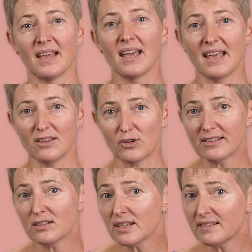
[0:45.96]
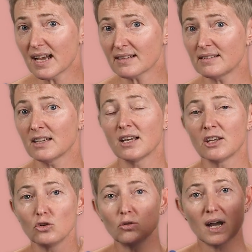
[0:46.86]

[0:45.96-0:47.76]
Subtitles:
In the rest of the text, you